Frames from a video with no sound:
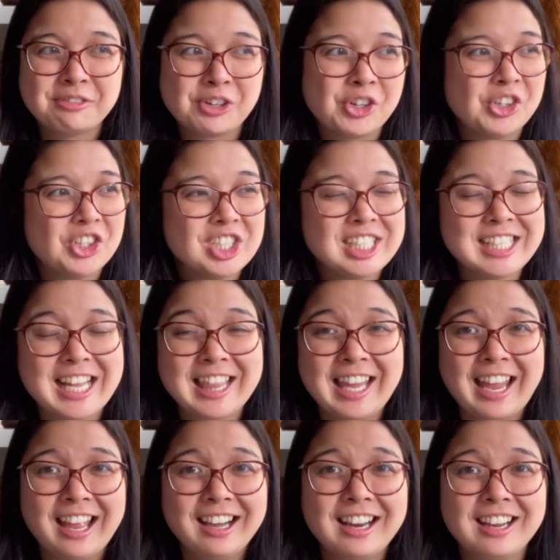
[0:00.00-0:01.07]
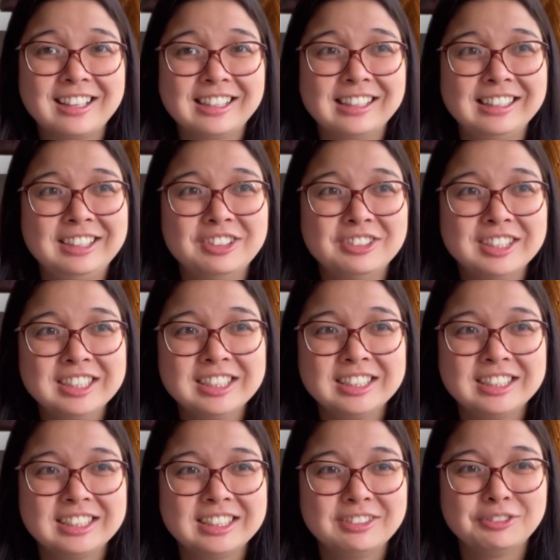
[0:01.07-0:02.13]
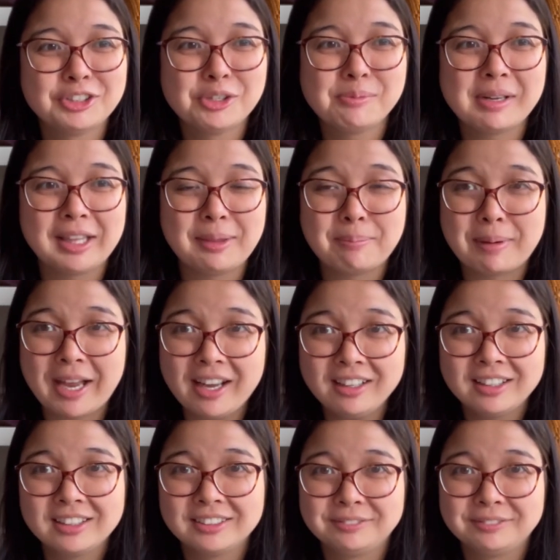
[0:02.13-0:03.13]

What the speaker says: course, and they had a clearance room at the back.